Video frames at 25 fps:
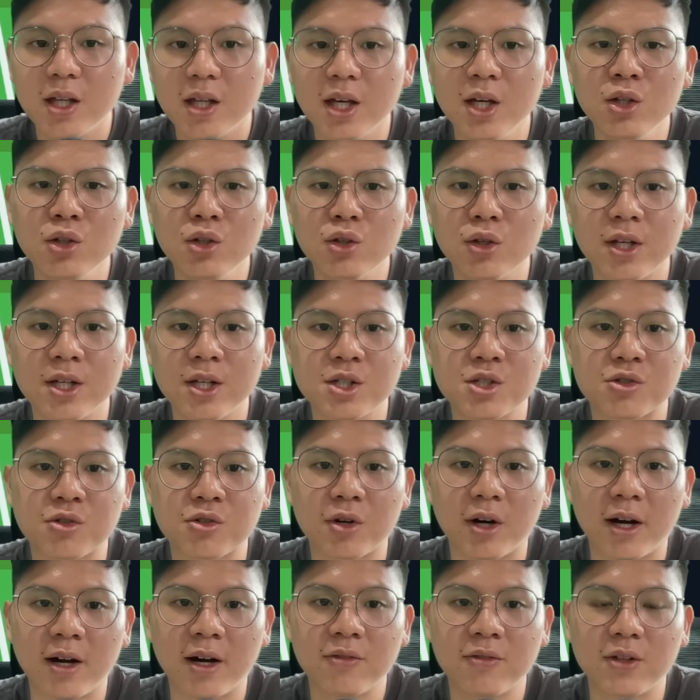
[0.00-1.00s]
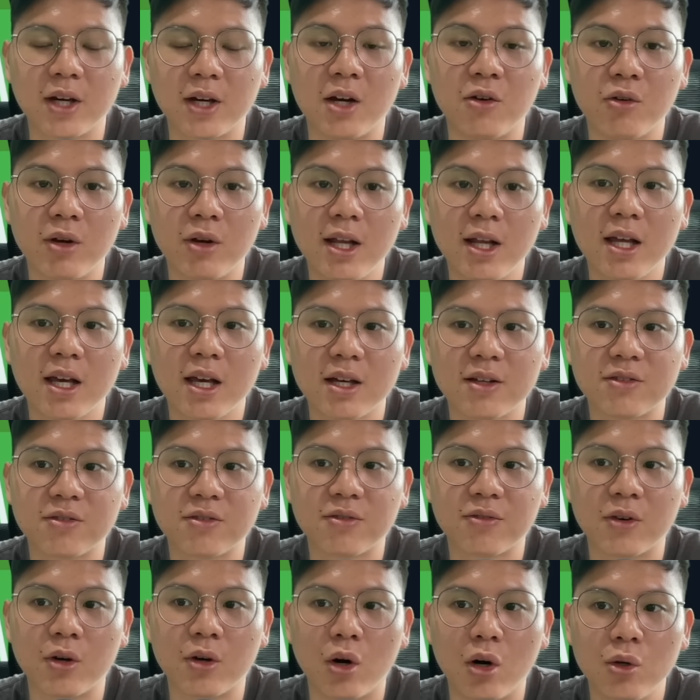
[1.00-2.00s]
in today's draft, I really
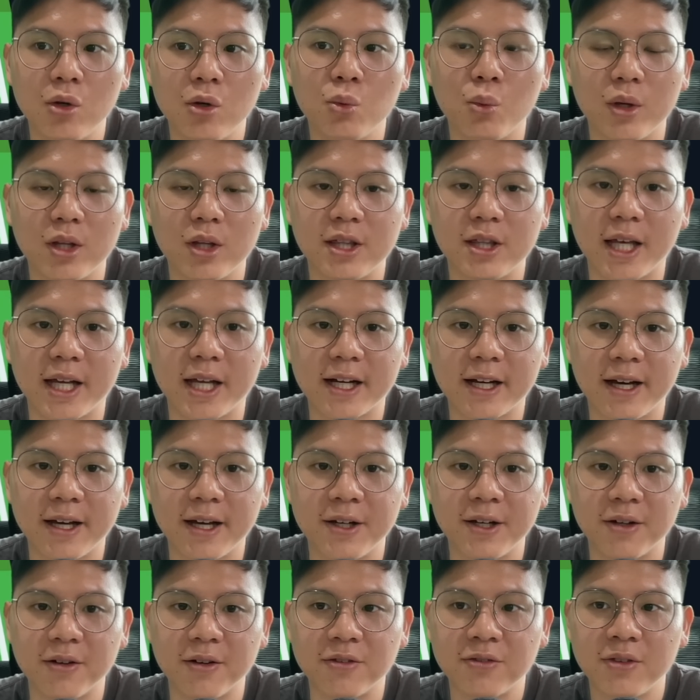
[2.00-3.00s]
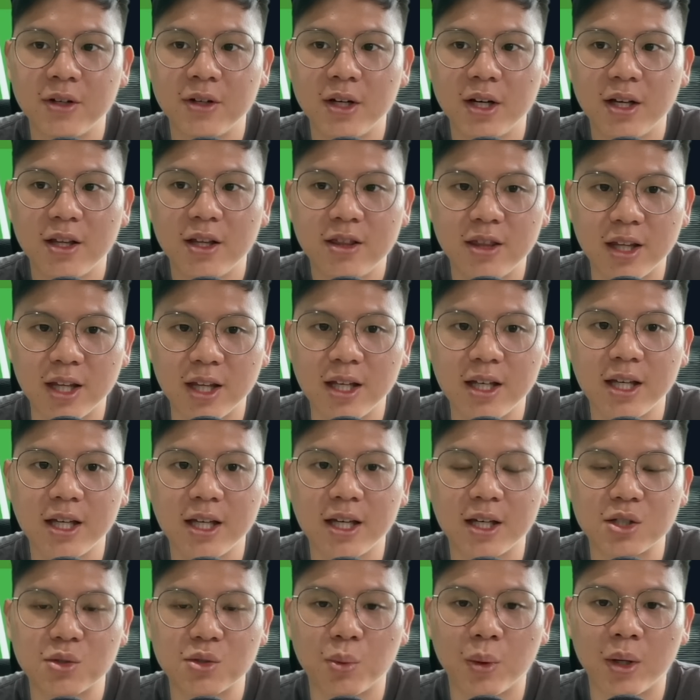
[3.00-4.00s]
have gone with that kind of
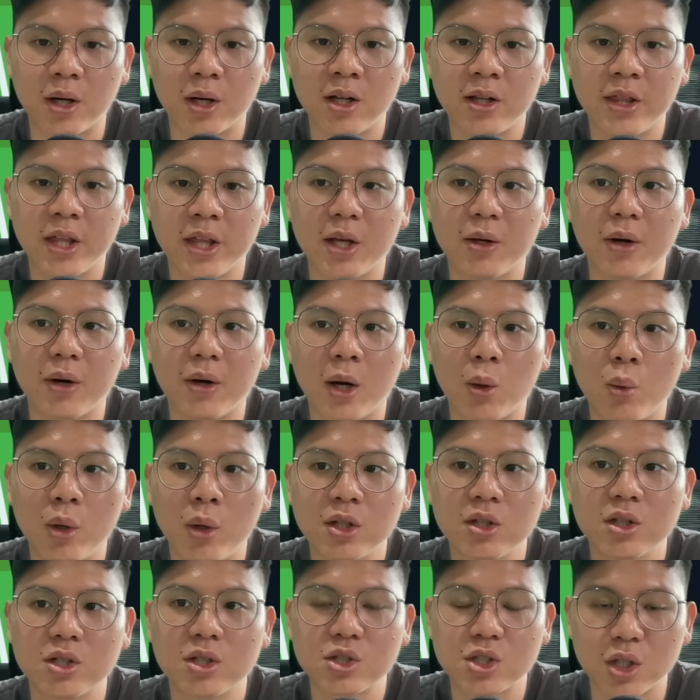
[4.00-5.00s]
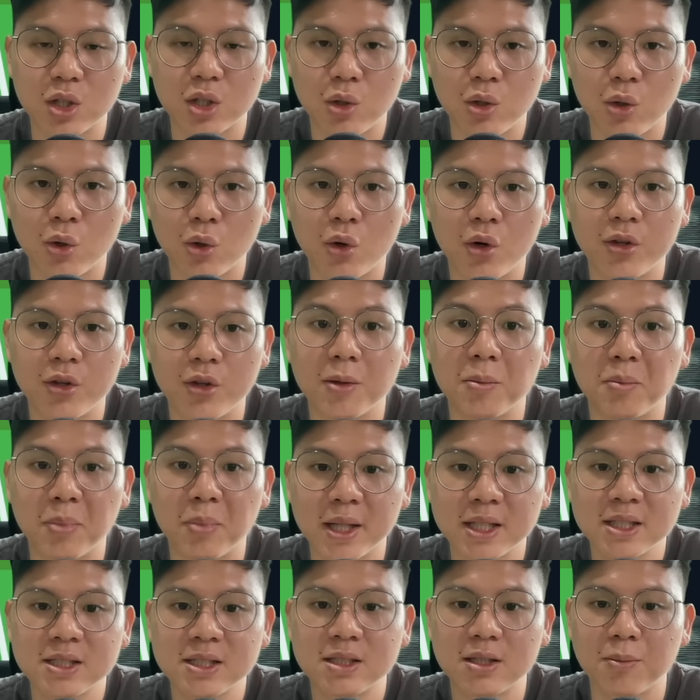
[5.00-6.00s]
thinking as well, that I want to secure the
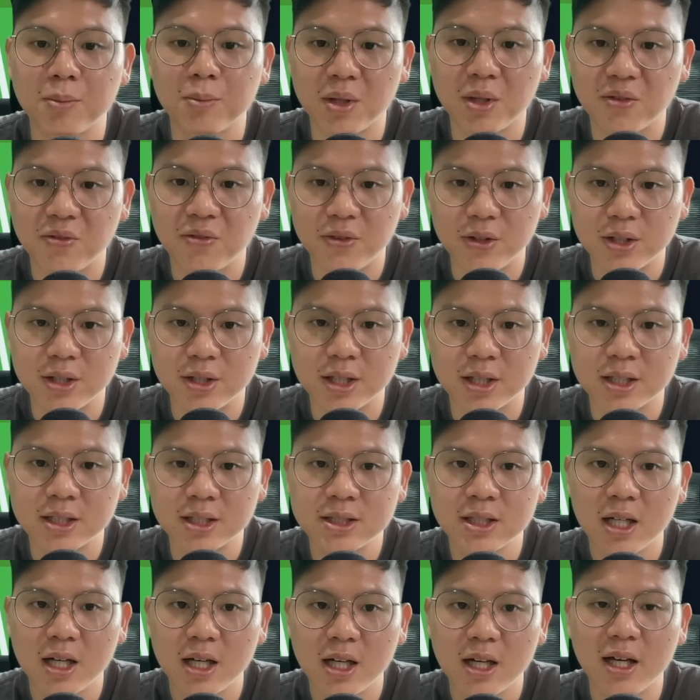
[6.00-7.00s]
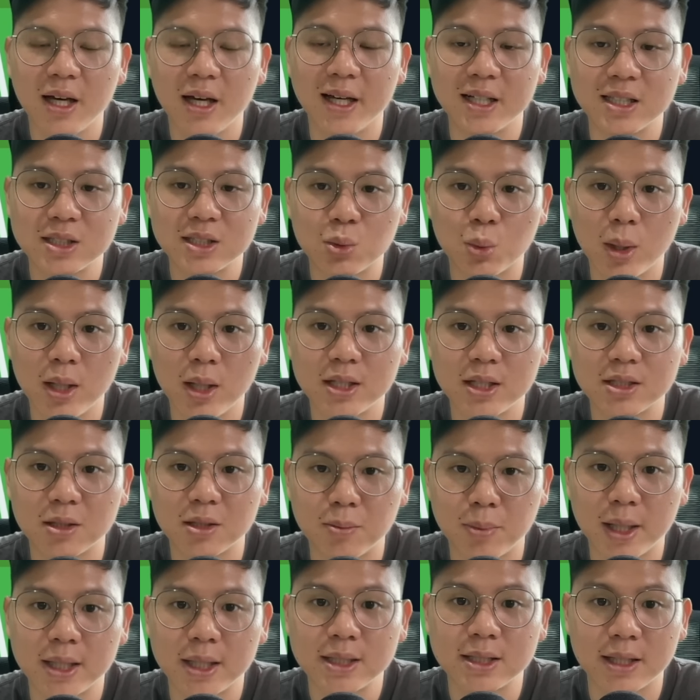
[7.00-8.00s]
best midfielders as well as the
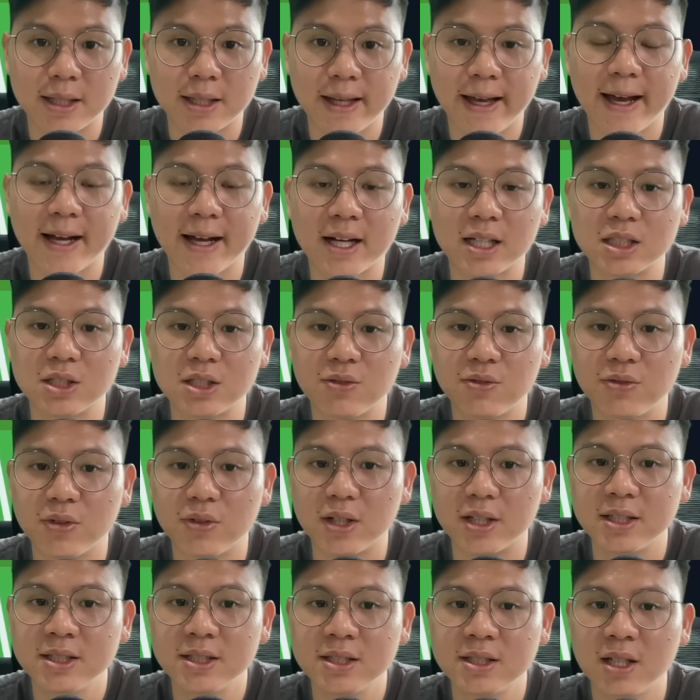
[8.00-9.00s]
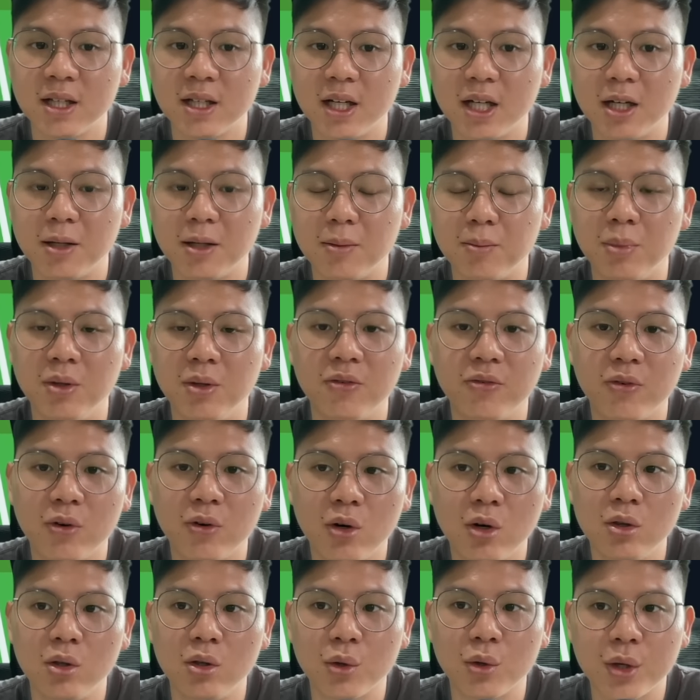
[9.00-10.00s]
best attackers first,
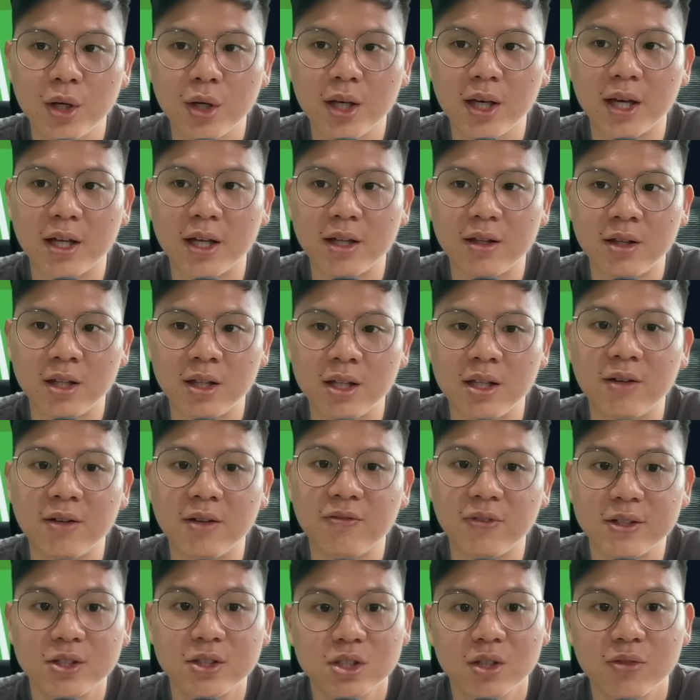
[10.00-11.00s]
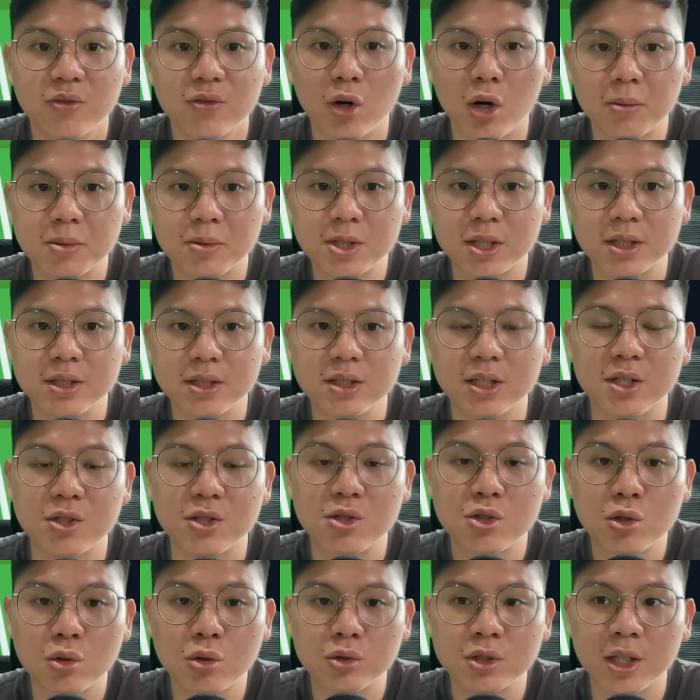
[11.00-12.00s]
before looking at the defensive options and
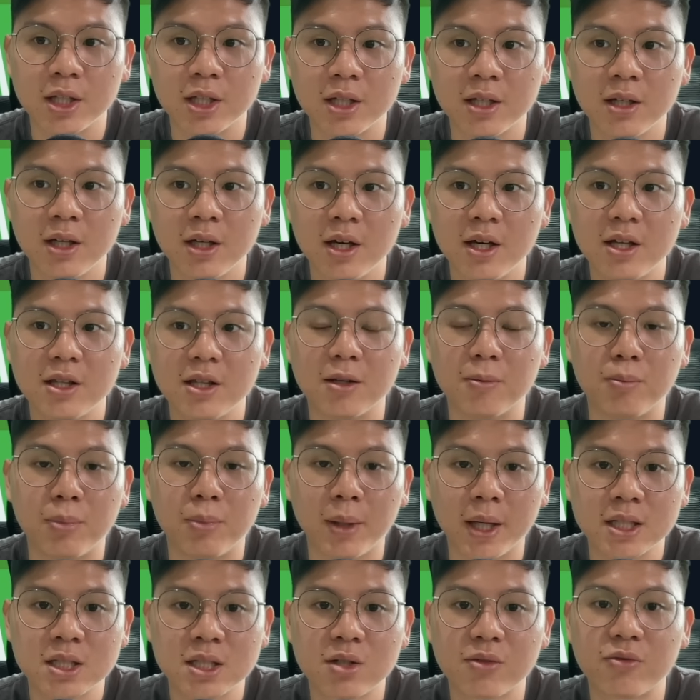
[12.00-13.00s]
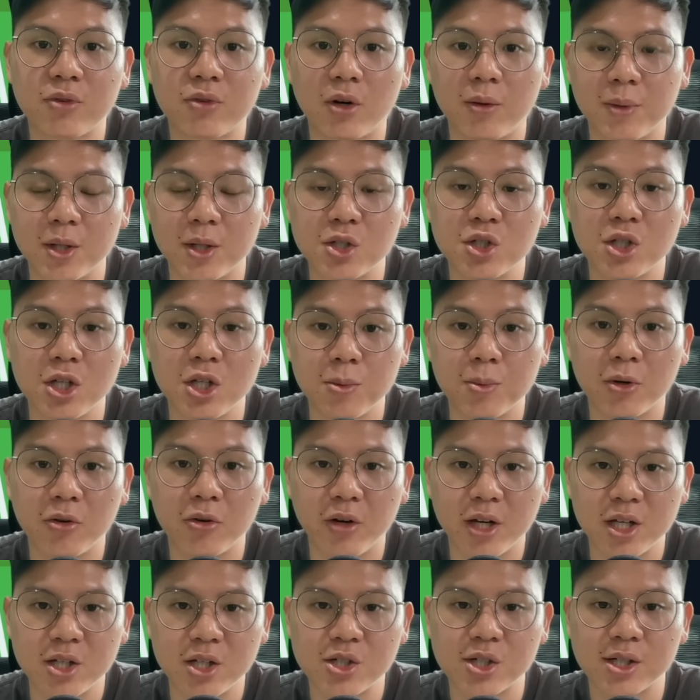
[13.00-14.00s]
choosing the best from the cheaper
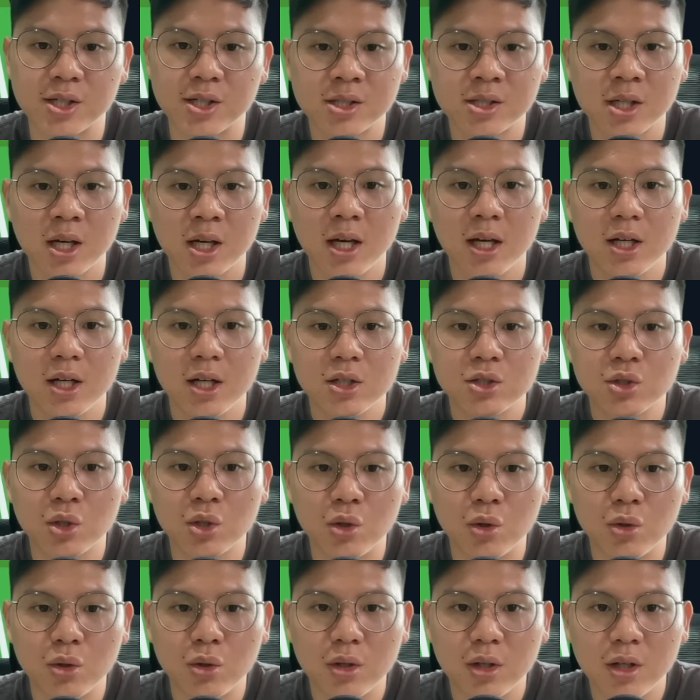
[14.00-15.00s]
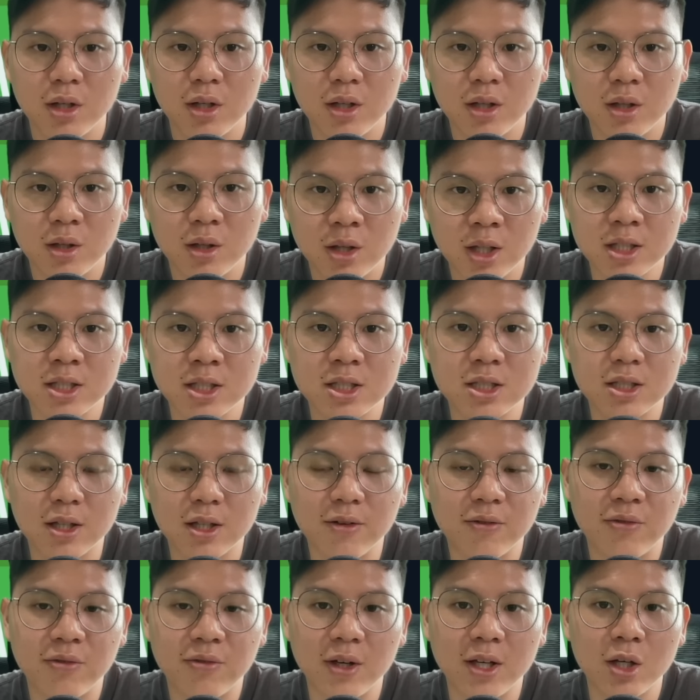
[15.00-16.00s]
ranges. So this
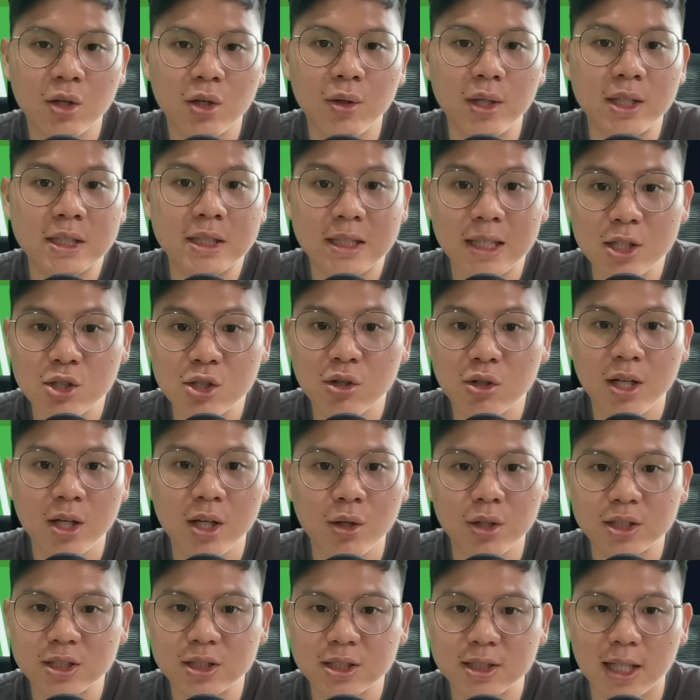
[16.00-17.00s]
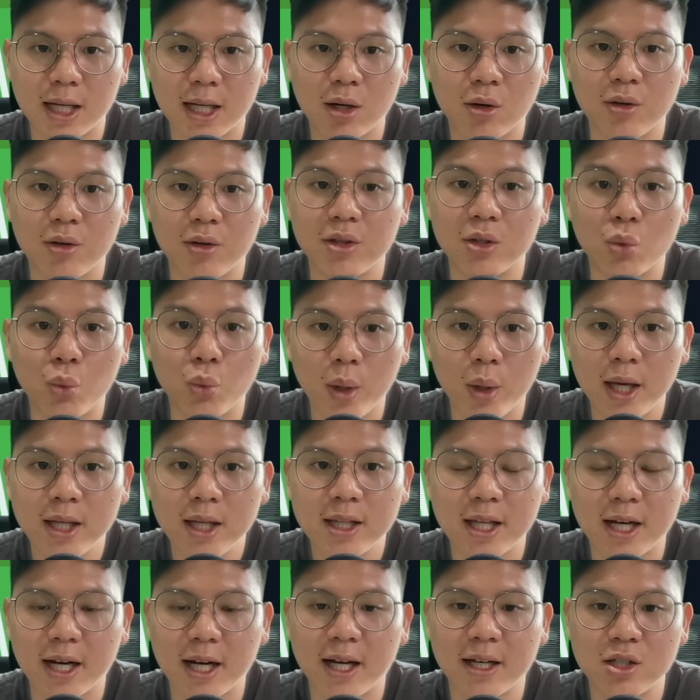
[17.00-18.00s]
video is literally going to start out in the way
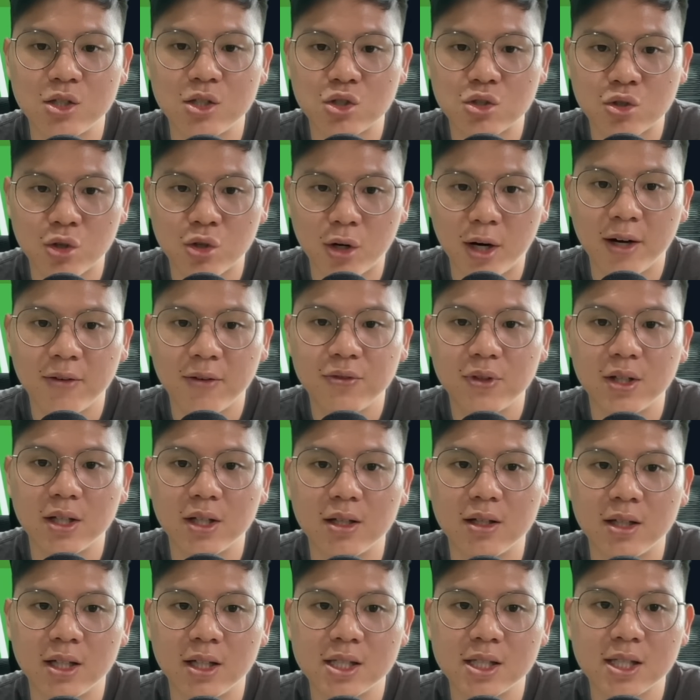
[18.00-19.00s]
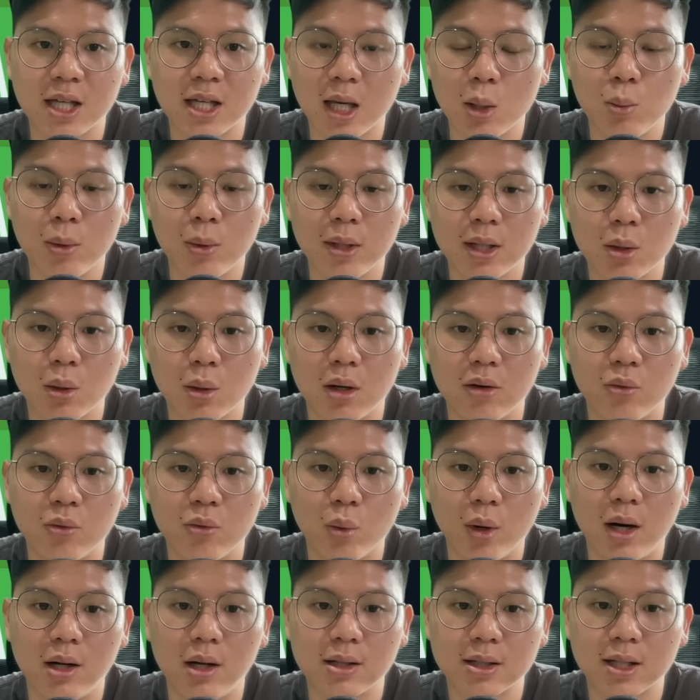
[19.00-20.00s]
that I drafted this Game Week 12
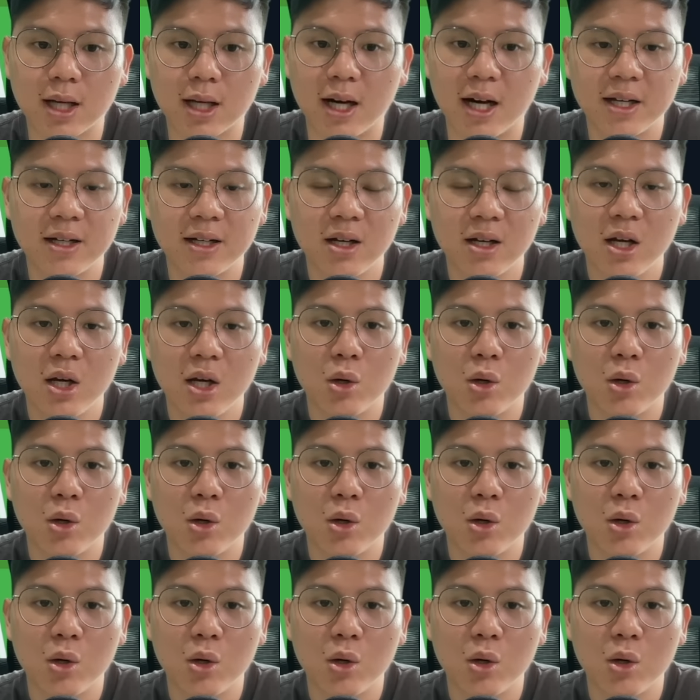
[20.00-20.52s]
wildcard,